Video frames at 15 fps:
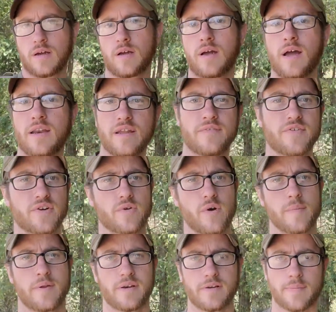any of your
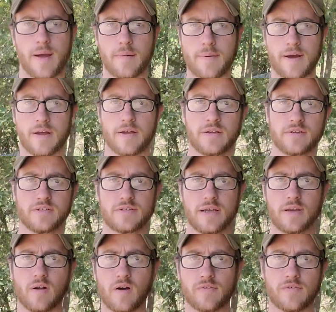equipment in your backpack, just take
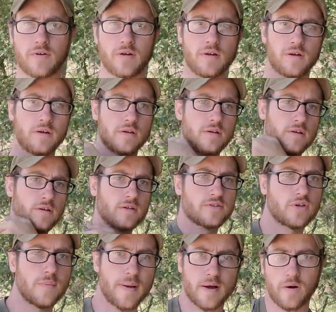it off,
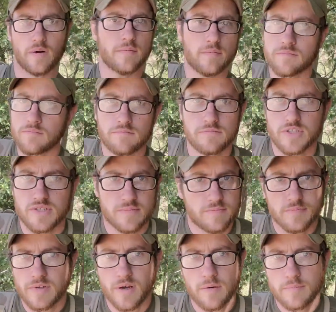sew it back on, just,
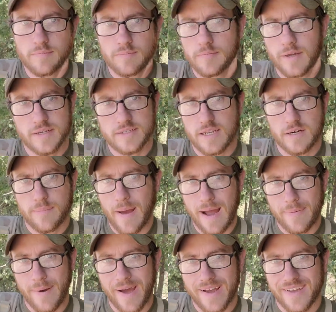you know, like a standard
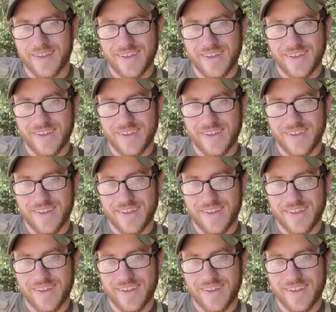backpack.